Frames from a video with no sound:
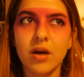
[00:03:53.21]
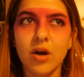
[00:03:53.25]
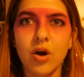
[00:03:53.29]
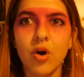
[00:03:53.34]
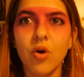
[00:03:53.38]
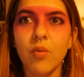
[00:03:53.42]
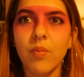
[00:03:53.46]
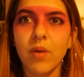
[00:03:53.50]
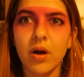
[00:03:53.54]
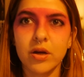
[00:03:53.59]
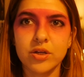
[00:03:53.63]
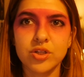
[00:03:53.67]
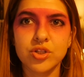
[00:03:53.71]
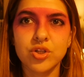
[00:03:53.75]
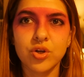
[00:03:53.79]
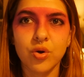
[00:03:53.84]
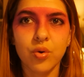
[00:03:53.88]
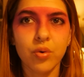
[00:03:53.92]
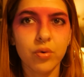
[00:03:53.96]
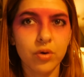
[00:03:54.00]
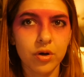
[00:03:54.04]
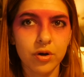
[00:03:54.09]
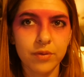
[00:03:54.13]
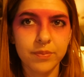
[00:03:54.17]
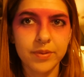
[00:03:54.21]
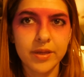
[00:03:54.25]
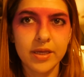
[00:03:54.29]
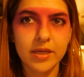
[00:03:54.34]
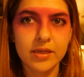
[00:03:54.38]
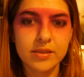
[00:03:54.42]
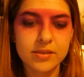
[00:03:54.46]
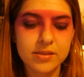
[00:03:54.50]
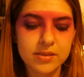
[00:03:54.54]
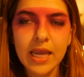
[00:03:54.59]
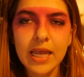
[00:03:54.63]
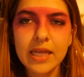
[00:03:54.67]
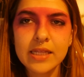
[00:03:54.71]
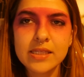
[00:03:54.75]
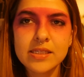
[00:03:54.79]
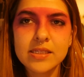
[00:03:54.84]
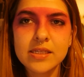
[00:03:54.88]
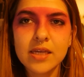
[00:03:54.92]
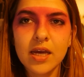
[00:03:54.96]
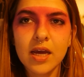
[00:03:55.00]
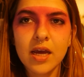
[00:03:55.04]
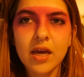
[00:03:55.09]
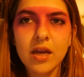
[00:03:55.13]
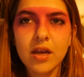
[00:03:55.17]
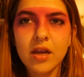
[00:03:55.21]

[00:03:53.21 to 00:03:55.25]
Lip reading: homage to horror piece. It's